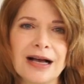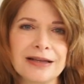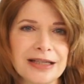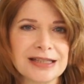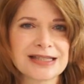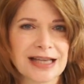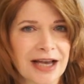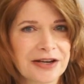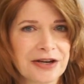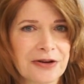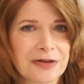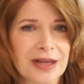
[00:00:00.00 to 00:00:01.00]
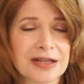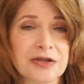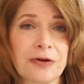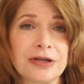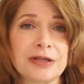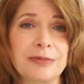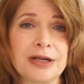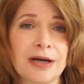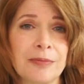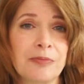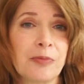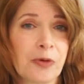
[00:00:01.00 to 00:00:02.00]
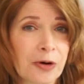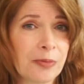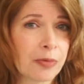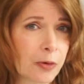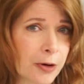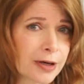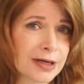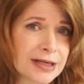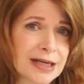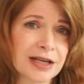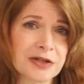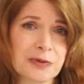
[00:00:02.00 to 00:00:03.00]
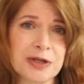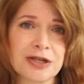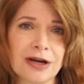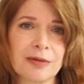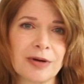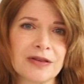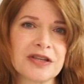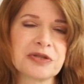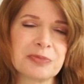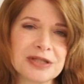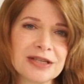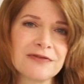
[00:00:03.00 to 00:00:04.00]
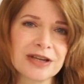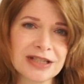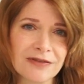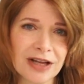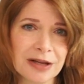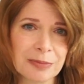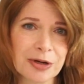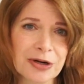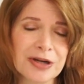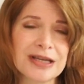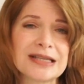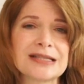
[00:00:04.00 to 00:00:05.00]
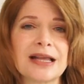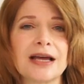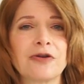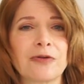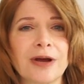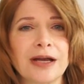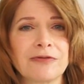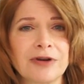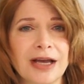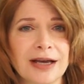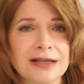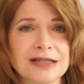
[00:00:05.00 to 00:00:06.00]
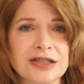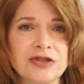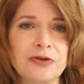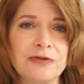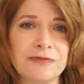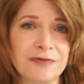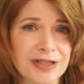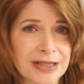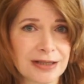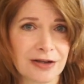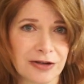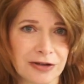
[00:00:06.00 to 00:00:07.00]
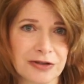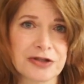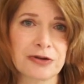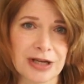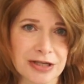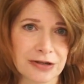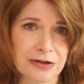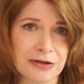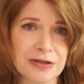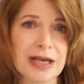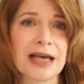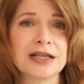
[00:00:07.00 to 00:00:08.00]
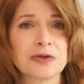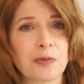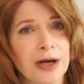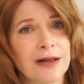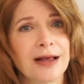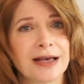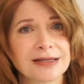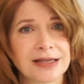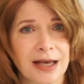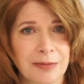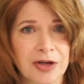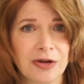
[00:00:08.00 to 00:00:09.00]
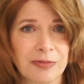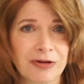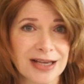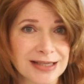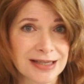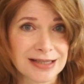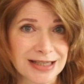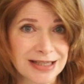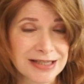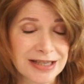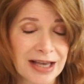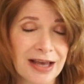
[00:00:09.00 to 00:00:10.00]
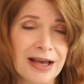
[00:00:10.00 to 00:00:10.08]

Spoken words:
A little side note that's going to become more important as we talk about the specific developer is that grain reacts to physical stressors as well as chemical processes.